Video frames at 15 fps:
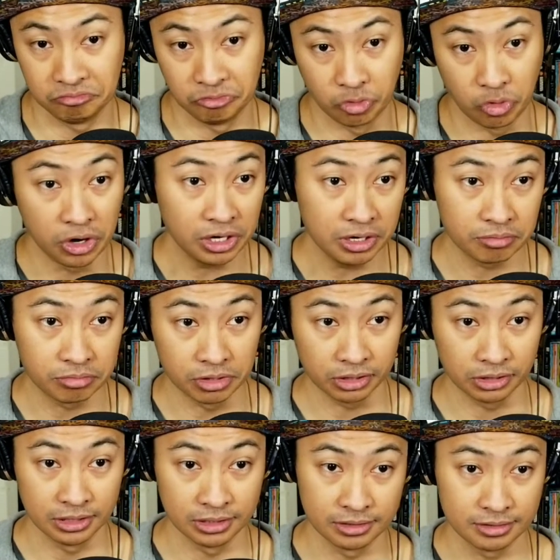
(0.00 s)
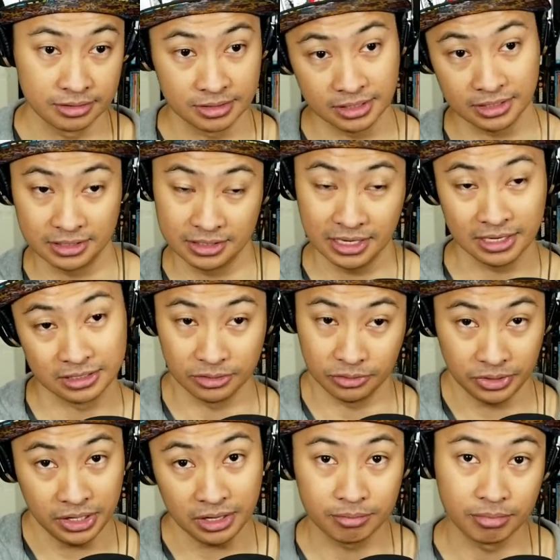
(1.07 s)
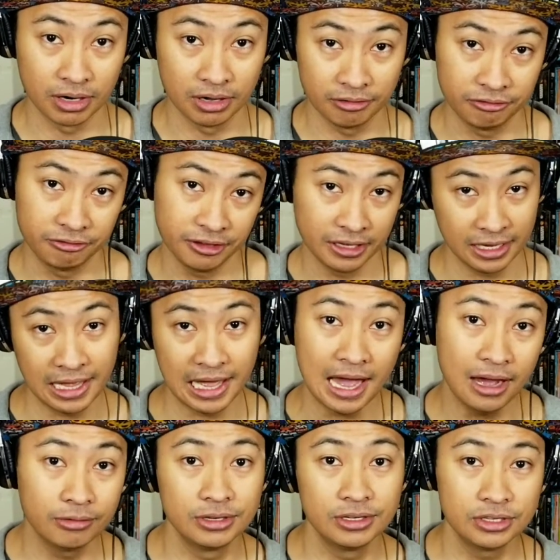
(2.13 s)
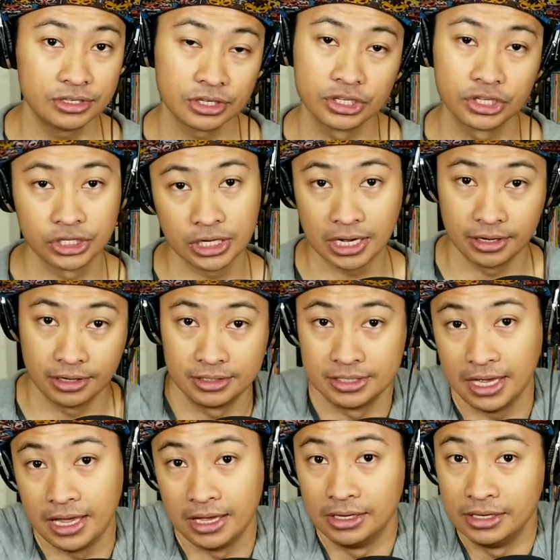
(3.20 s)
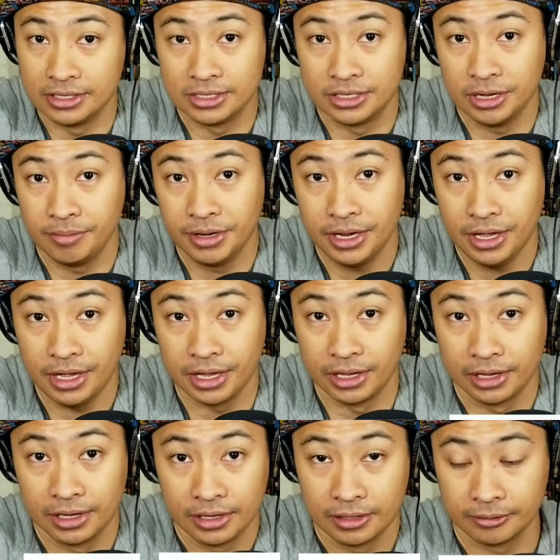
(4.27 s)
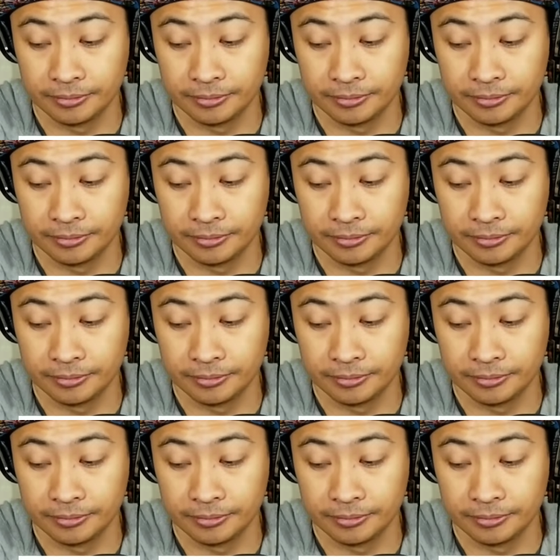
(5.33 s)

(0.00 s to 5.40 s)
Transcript: work in Brooklyn six days a week, bro, fifty hours, shout out to A-List C B D.